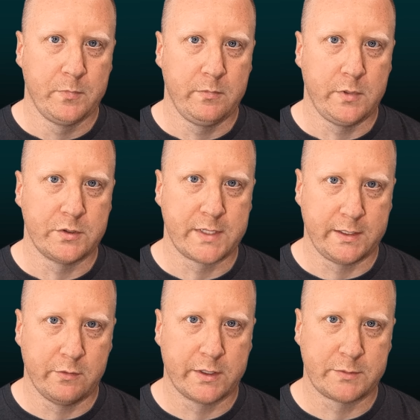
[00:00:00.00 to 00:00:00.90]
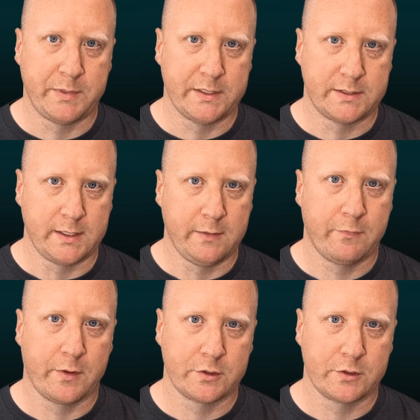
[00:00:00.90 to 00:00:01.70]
using USB-C for their